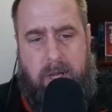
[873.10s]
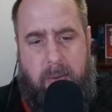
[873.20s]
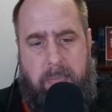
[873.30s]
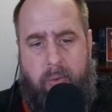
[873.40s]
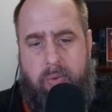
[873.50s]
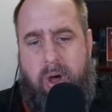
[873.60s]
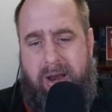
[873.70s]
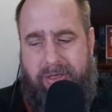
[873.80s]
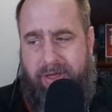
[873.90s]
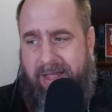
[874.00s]
But we
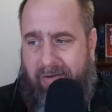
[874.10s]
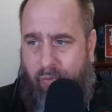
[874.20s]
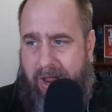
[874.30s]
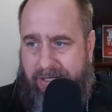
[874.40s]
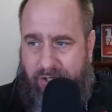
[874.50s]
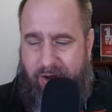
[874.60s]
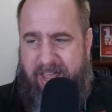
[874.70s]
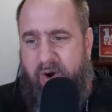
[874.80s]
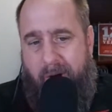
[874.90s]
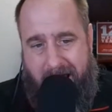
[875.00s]
want to think of ways to
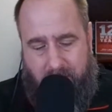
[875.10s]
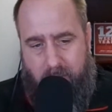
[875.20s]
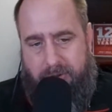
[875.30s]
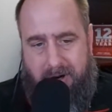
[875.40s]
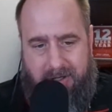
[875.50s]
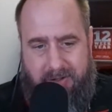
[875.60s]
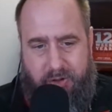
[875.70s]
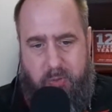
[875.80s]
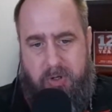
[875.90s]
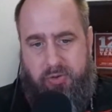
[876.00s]
interact with our
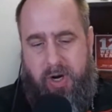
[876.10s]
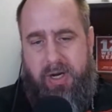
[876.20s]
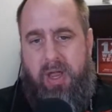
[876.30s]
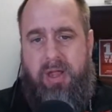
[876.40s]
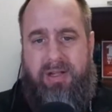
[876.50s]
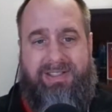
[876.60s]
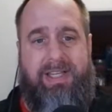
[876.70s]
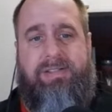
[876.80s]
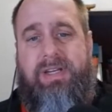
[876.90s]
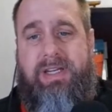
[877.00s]
consumers, right?
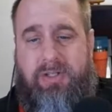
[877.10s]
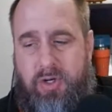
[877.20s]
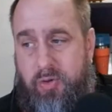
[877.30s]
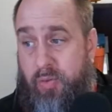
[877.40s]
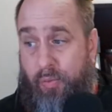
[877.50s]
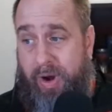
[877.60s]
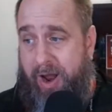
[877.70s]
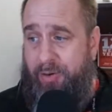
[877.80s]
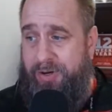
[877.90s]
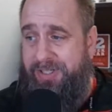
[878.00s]
Listening to what
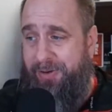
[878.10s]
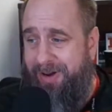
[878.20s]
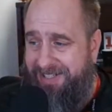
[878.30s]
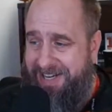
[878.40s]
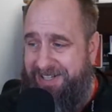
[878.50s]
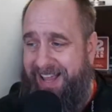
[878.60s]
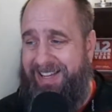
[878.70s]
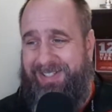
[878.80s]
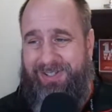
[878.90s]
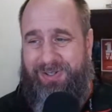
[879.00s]
I always say when I teach
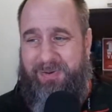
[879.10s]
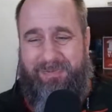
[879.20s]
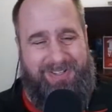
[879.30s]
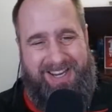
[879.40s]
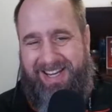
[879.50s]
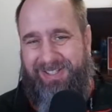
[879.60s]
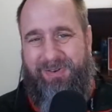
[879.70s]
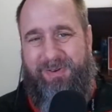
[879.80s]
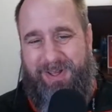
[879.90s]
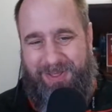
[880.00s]
classes, Zoom fatigue is a
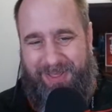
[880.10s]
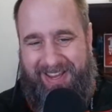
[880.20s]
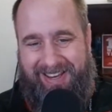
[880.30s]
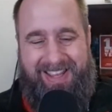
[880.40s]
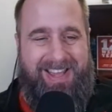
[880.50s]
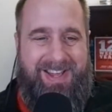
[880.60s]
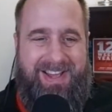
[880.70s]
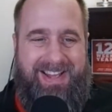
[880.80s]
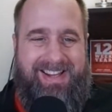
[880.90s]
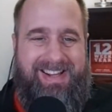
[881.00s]
real thing.
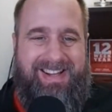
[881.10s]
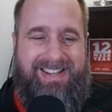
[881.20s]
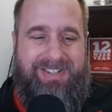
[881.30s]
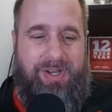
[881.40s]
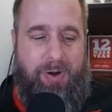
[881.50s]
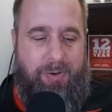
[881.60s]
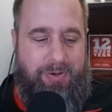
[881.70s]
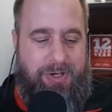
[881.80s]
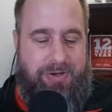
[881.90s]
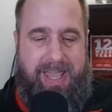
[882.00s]
So
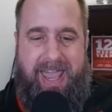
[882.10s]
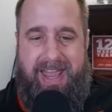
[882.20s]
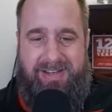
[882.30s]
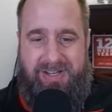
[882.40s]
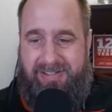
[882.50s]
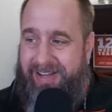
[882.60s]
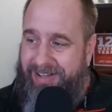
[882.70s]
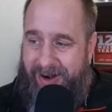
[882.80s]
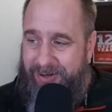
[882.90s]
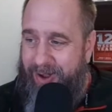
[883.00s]
you can't just sit
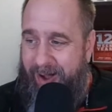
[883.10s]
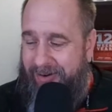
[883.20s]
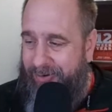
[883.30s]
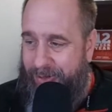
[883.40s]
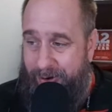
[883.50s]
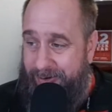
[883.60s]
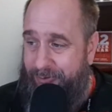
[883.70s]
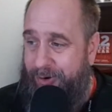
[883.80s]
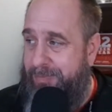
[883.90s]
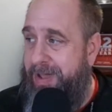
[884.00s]
there and talk for 30,
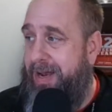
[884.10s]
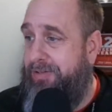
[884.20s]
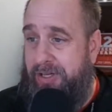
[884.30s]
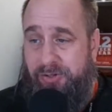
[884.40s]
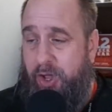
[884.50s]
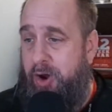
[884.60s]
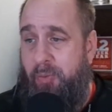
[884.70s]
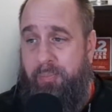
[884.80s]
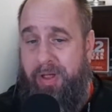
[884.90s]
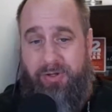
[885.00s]
40 minutes. It's going
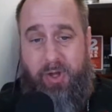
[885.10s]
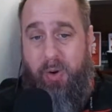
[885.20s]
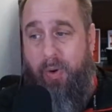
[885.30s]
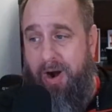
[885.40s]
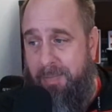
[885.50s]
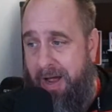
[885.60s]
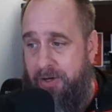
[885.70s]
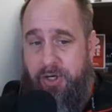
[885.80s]
to wear them out.